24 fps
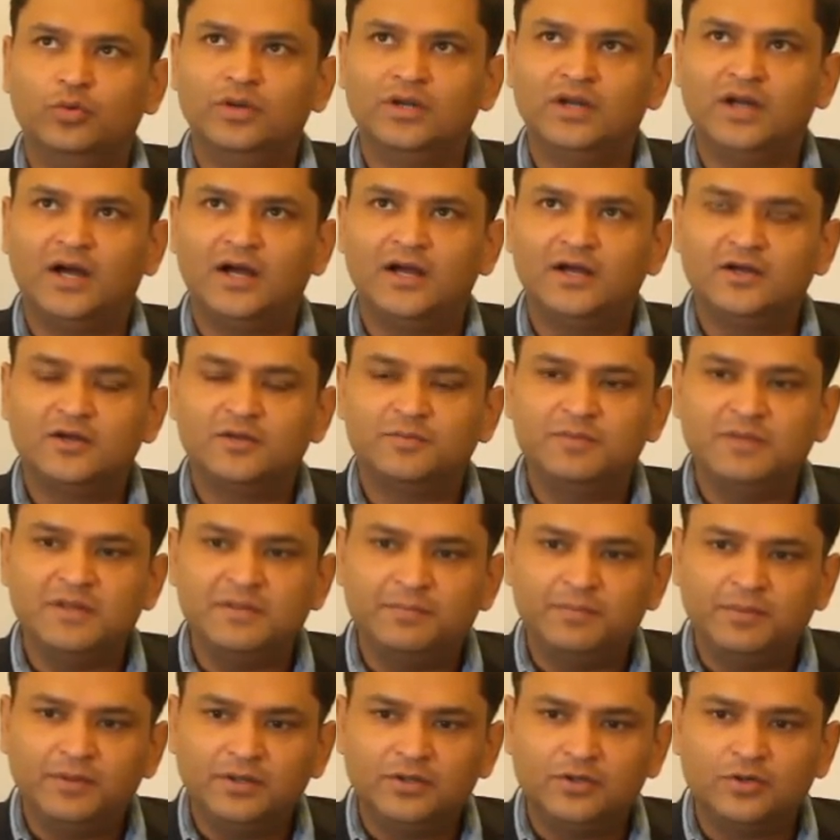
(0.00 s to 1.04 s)
will hire
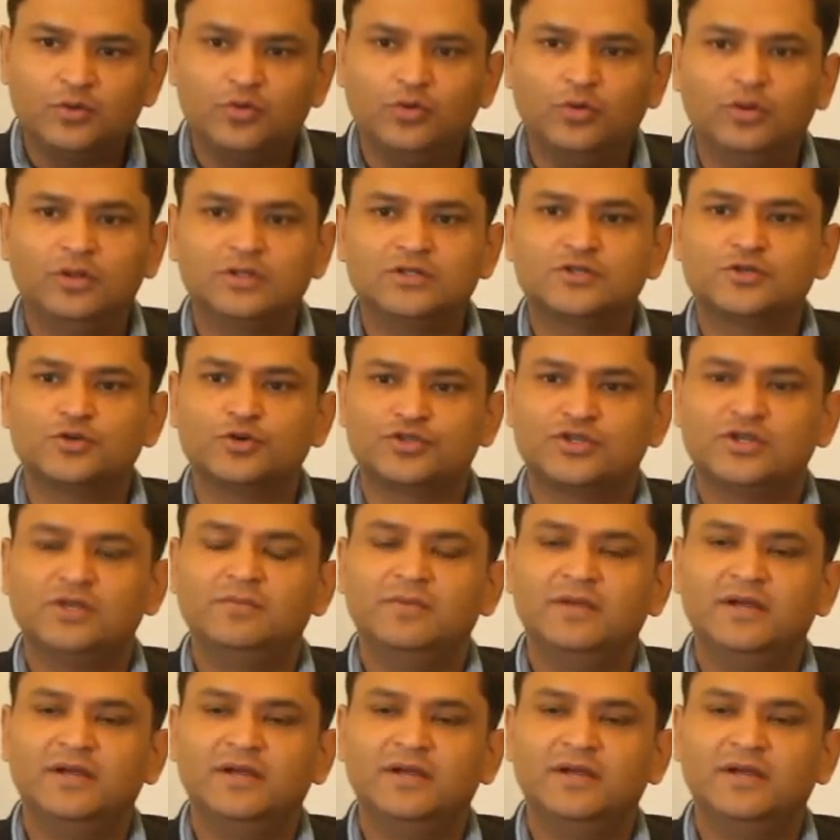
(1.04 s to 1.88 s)
people to go on social